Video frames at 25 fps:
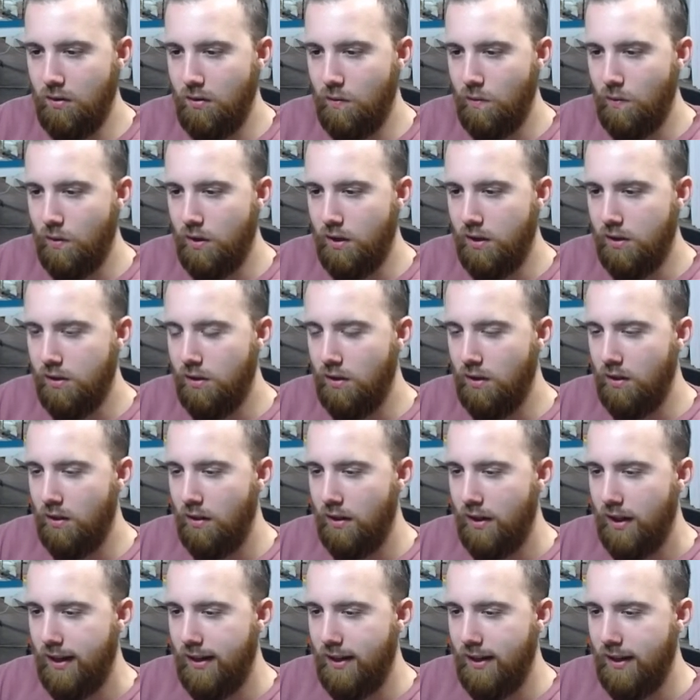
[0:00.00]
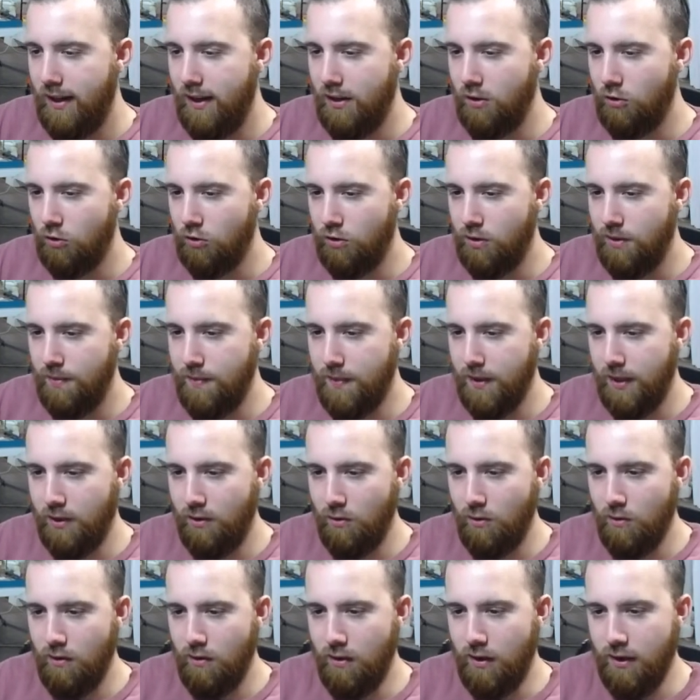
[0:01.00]
with light and trimming
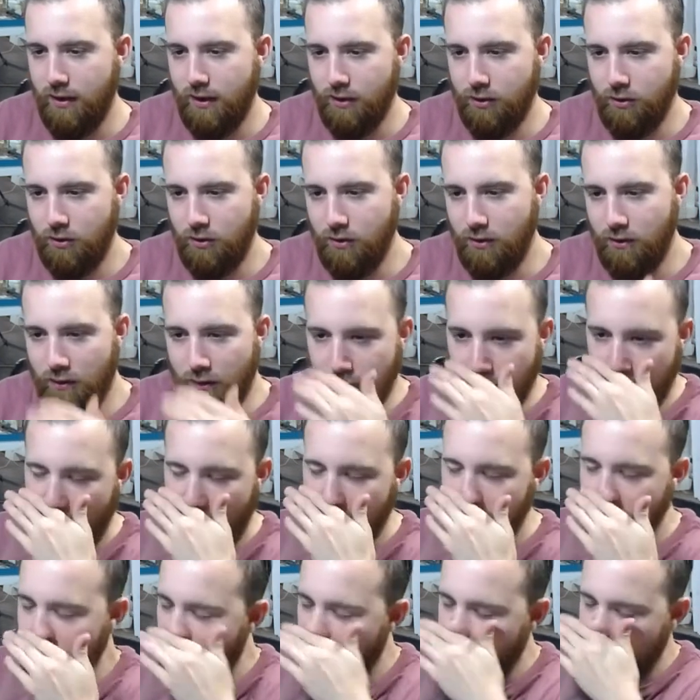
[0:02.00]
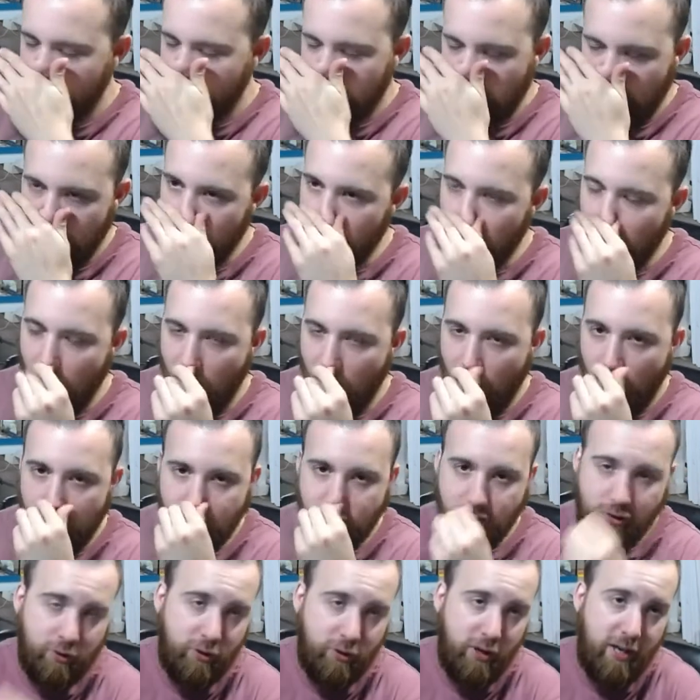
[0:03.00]
or additional phosphorus. So there are
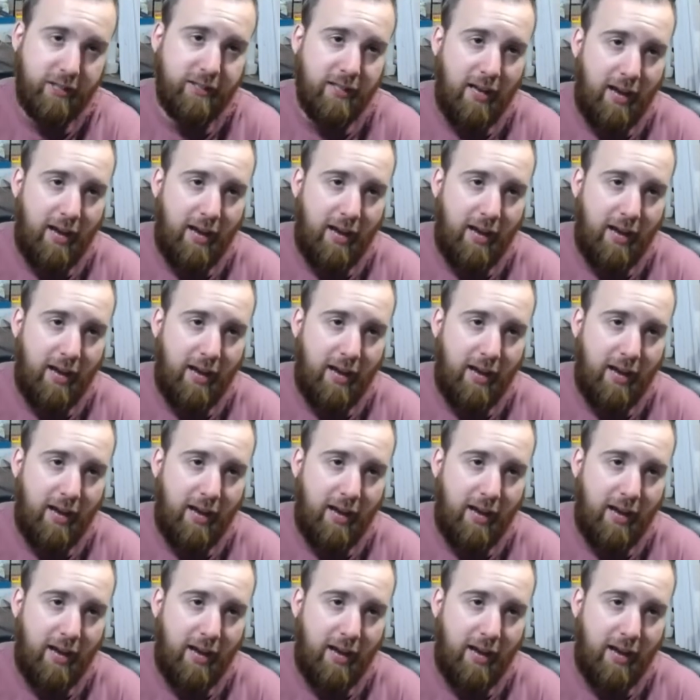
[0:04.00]
tricks.